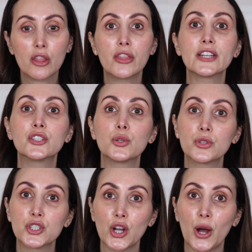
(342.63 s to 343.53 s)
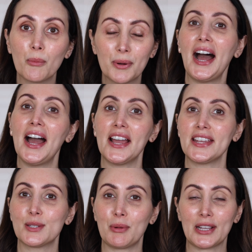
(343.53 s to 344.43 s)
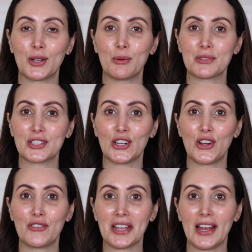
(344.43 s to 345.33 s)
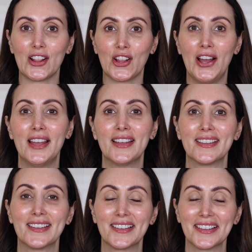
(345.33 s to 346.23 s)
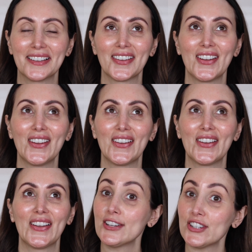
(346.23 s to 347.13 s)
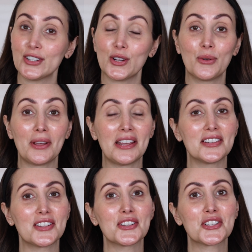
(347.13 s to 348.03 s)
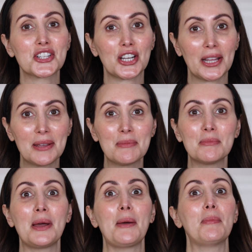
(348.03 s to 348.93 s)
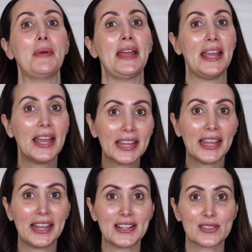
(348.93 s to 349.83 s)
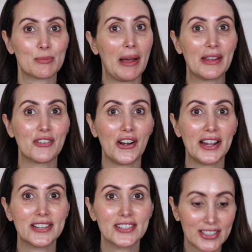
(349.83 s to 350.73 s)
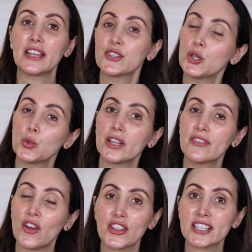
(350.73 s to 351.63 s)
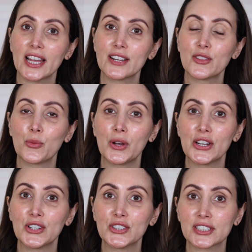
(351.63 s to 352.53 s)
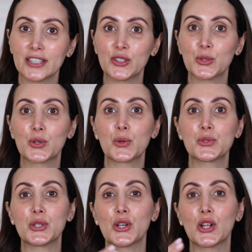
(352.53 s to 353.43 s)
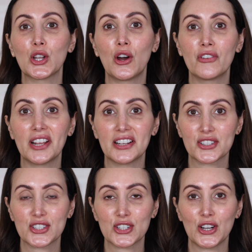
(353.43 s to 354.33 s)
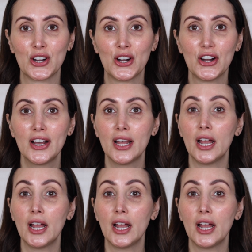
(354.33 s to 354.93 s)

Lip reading: they do the job. Eyes when it comes to L'Oreal. Eyeshadow is slim pickings, my friends. If you live on this side of the world, if you go to your L'Oreal store,